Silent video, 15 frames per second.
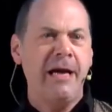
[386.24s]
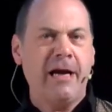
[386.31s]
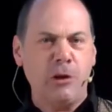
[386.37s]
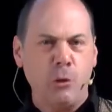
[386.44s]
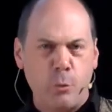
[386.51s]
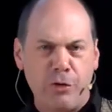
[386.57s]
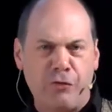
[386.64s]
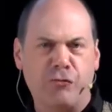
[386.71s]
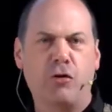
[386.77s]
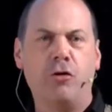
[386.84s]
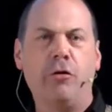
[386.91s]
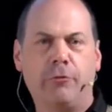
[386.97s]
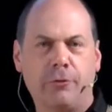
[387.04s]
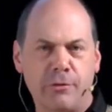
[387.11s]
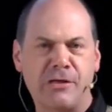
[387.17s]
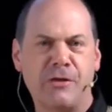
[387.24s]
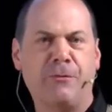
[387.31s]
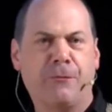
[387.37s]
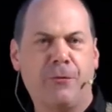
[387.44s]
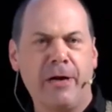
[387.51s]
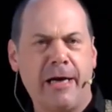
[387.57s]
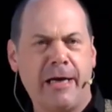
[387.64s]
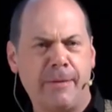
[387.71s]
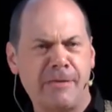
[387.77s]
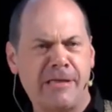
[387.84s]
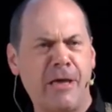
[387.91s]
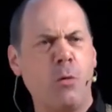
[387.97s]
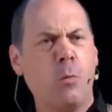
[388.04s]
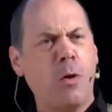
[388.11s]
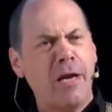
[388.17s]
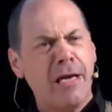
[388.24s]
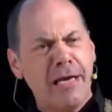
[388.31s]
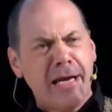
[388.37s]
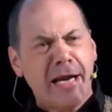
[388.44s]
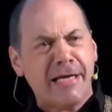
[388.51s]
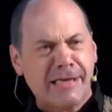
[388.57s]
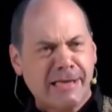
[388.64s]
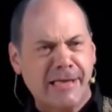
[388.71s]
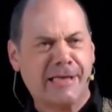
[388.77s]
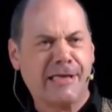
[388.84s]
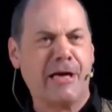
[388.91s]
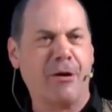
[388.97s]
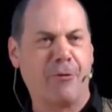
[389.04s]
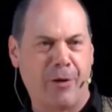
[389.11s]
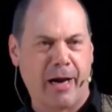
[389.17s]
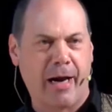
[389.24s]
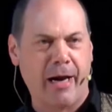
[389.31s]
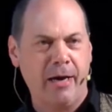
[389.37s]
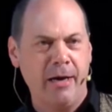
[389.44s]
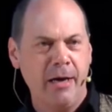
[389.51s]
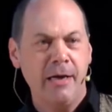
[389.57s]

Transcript: and the withdrawals of freedoms that were necessary